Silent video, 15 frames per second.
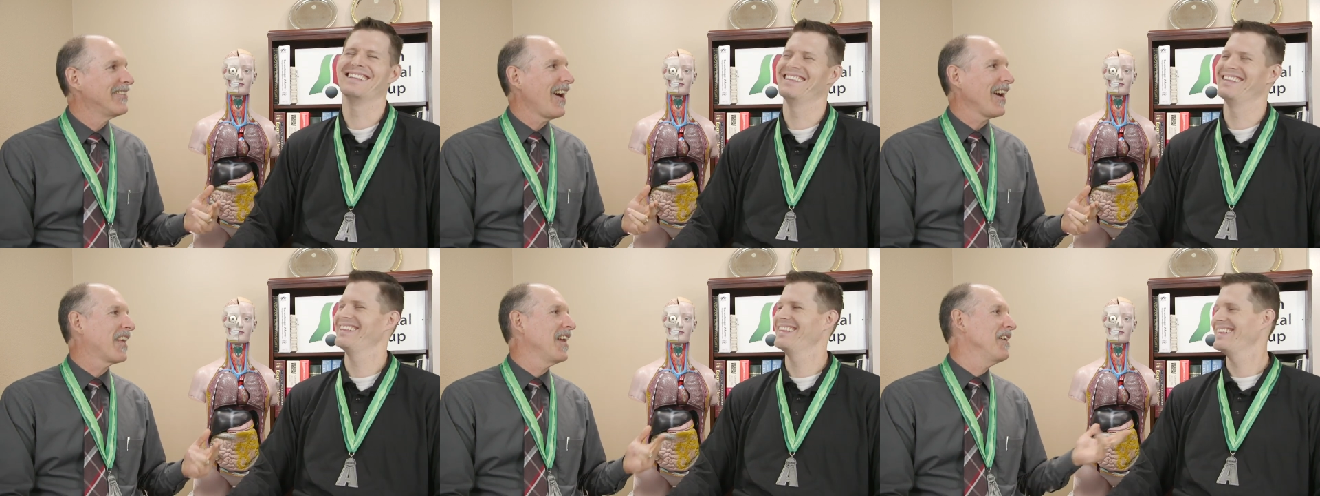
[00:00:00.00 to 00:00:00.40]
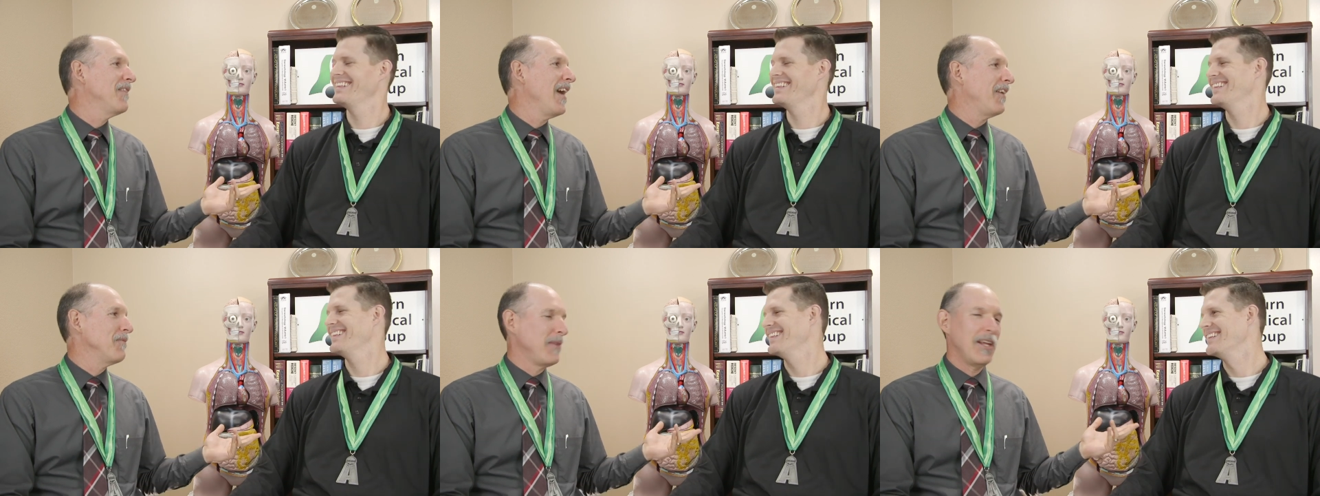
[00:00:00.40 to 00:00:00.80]
Speaker 1: Talking
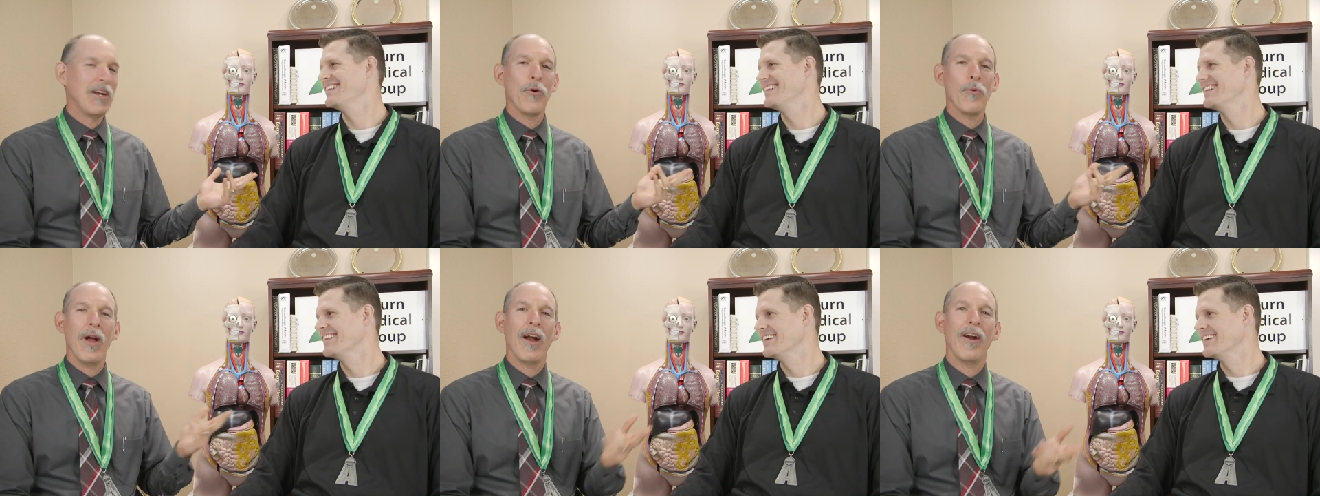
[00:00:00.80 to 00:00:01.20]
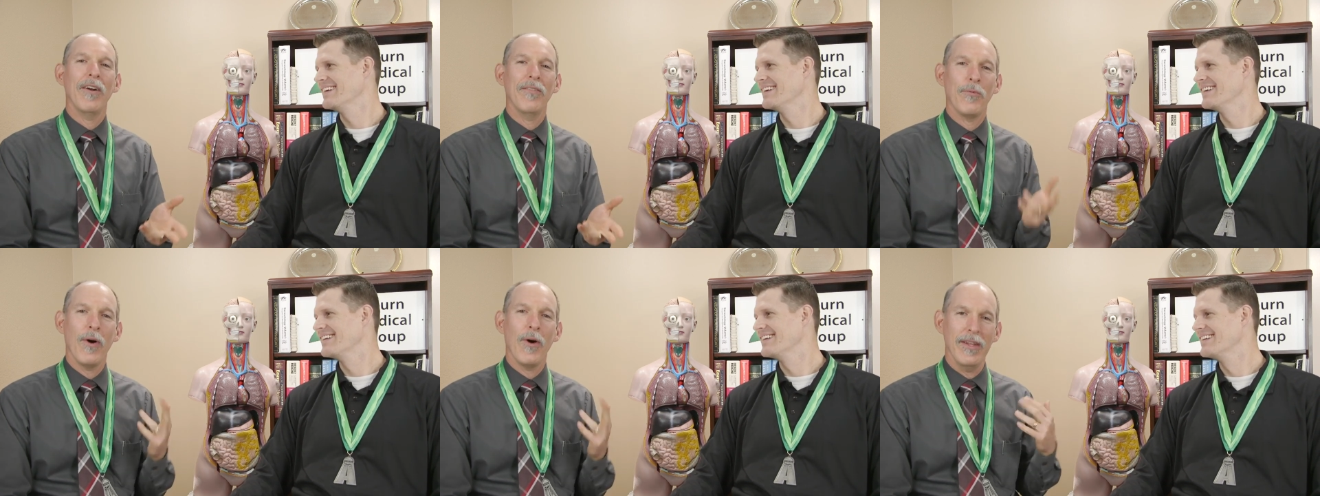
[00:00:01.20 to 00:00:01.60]
about being aware
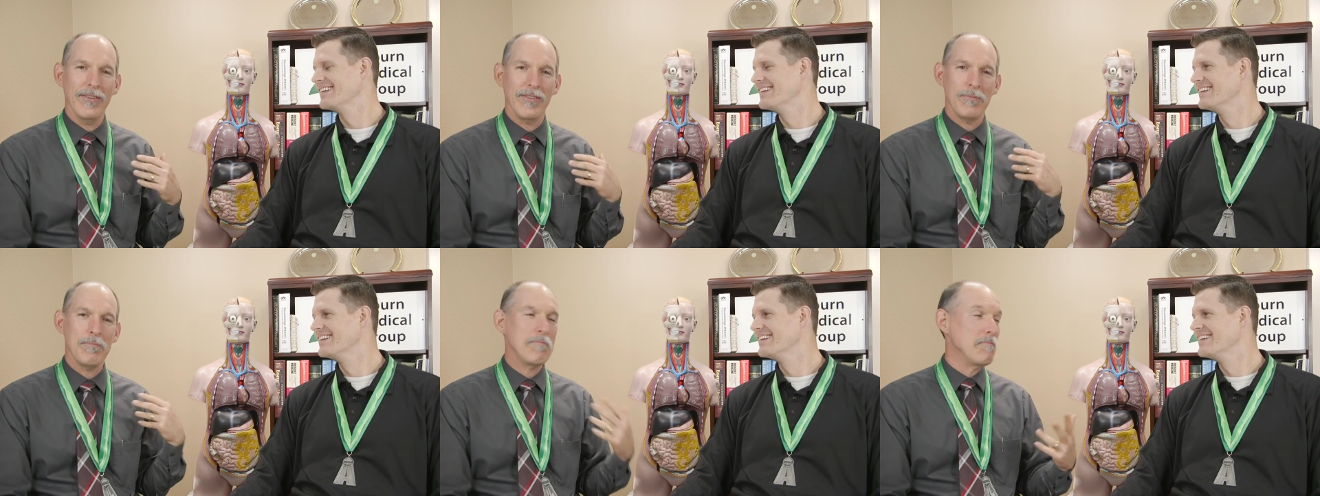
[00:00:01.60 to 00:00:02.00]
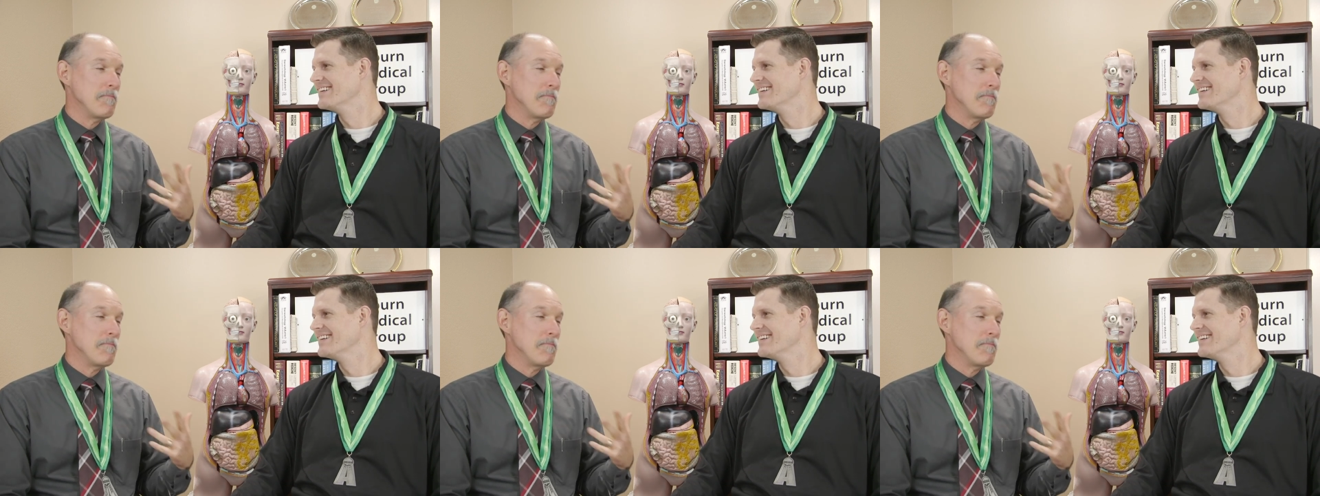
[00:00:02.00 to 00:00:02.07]
of one's